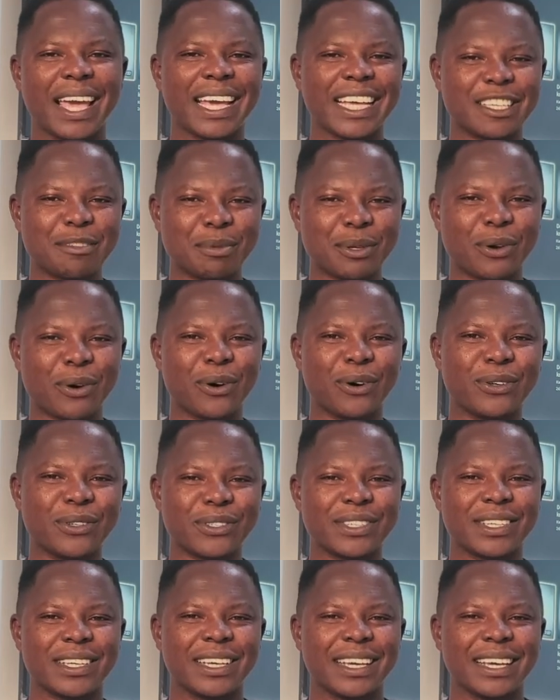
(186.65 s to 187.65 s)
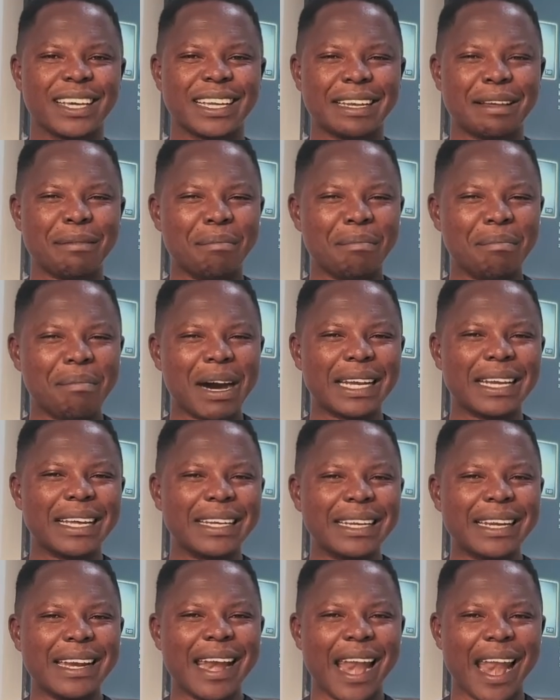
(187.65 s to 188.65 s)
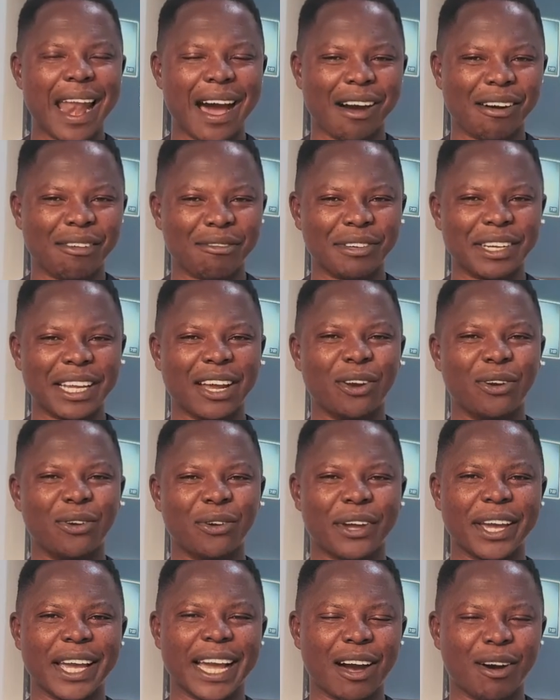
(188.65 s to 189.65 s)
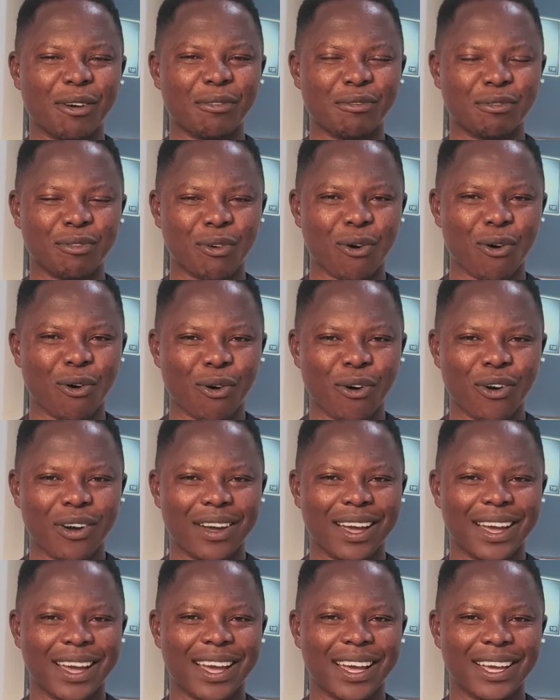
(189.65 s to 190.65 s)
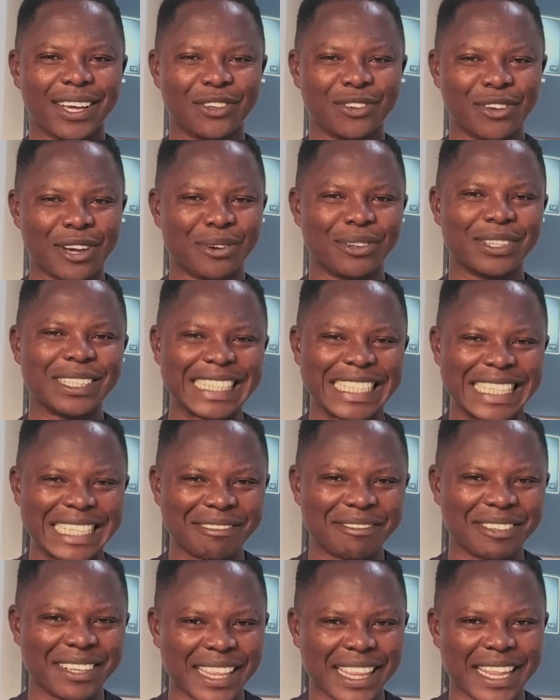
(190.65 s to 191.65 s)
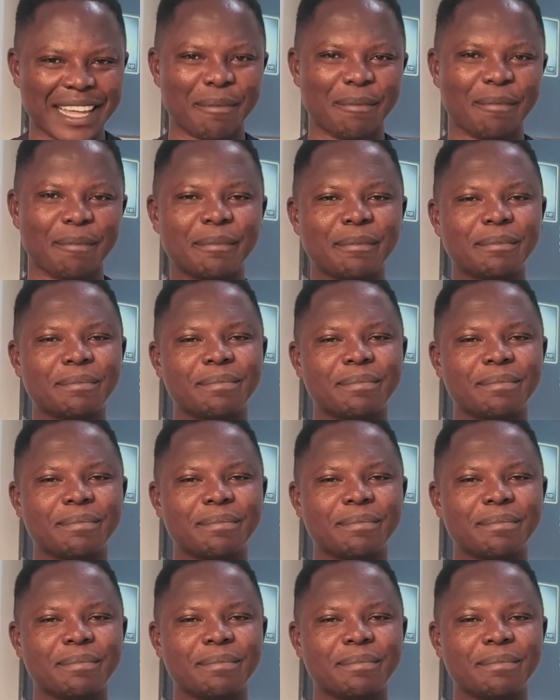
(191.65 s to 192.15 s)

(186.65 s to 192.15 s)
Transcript: It's because the motherly love they are looking out for, you are not giving them.